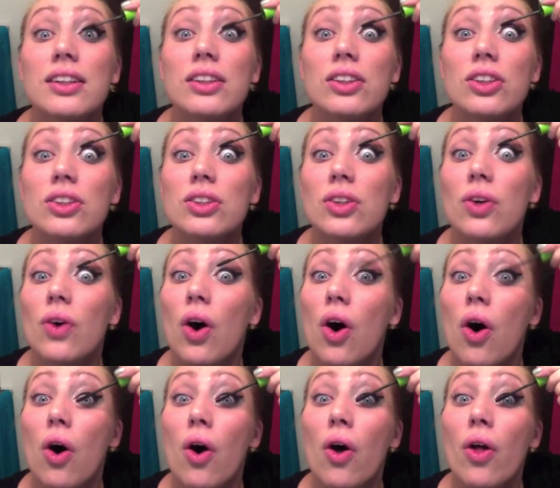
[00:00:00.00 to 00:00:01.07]
Just go
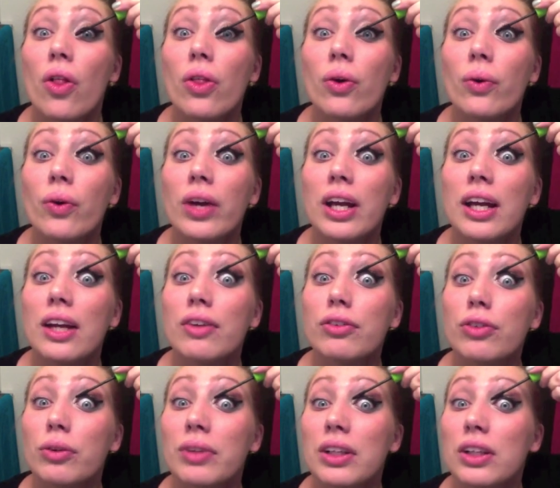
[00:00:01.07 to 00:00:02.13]
all the way
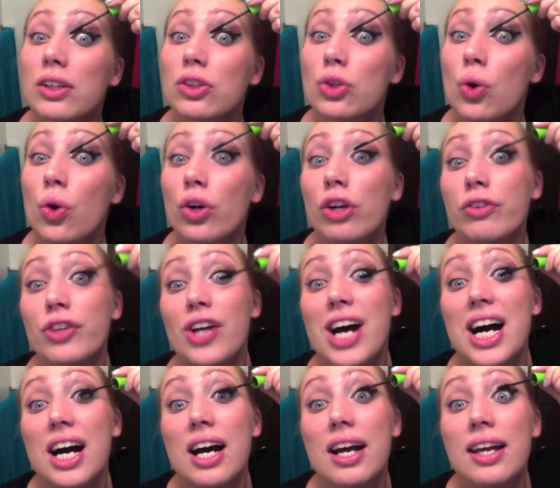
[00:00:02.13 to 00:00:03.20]
from each corner of your
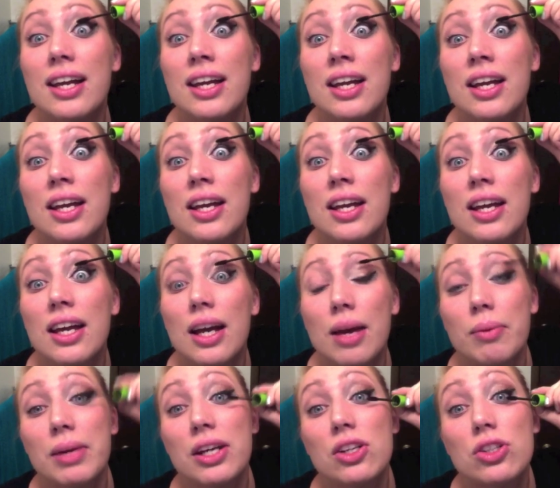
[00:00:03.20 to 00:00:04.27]
eye
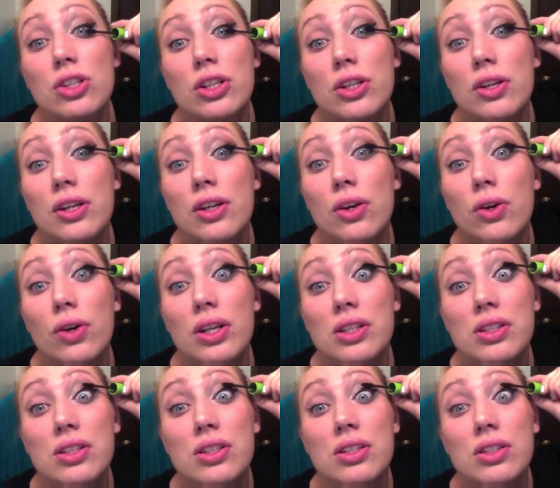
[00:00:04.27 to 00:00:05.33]
and make sure you go
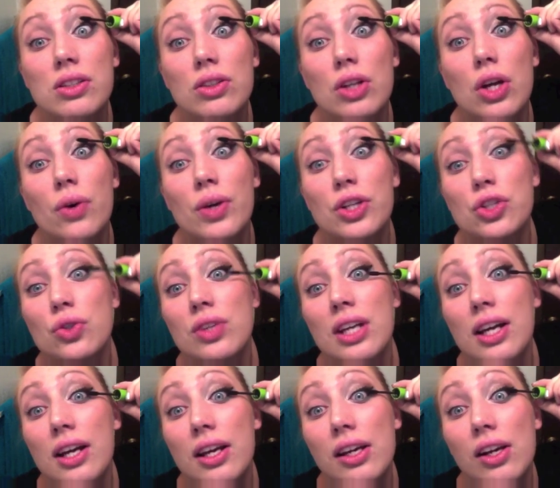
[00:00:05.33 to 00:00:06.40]
as low as you
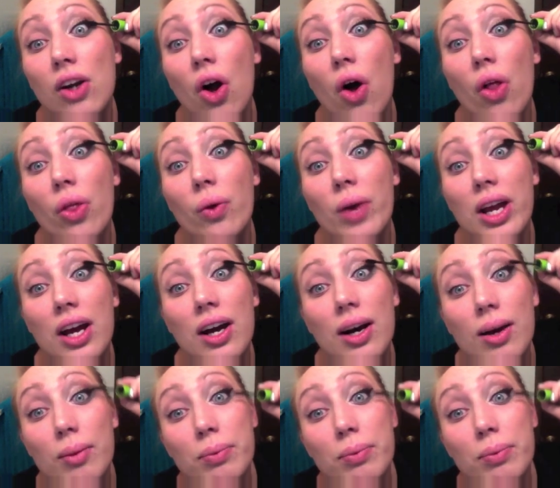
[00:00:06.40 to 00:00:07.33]
can and all the way up.